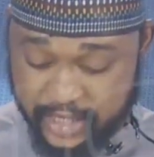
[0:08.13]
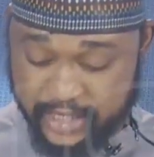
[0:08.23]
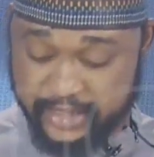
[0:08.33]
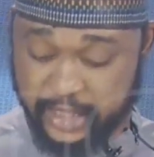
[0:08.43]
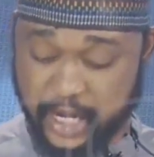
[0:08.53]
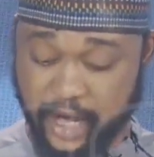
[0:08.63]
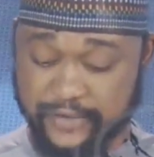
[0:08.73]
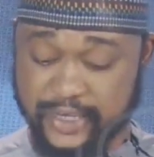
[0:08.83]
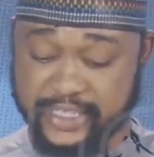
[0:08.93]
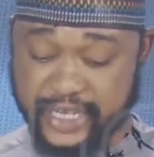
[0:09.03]
He is a
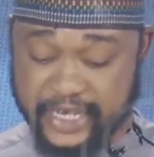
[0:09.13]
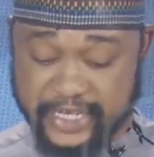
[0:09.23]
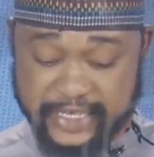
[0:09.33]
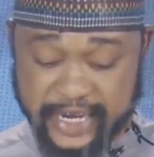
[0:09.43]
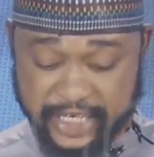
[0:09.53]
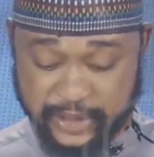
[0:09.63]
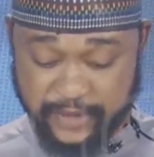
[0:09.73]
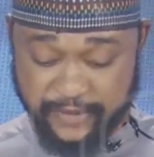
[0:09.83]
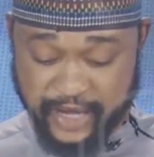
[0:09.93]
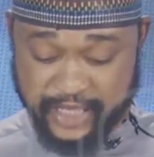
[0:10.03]
governance and
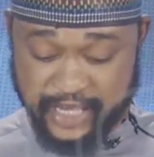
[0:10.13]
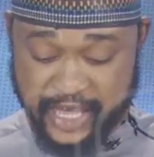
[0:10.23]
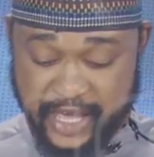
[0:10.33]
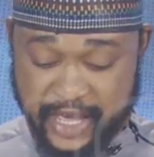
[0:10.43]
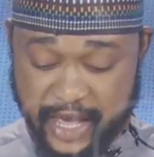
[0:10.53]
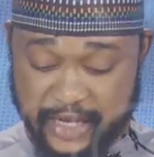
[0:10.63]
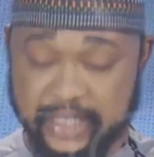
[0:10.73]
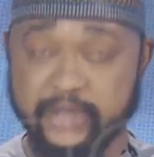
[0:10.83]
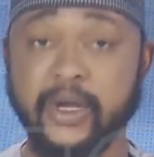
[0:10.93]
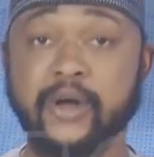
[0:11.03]
international affairs analyst.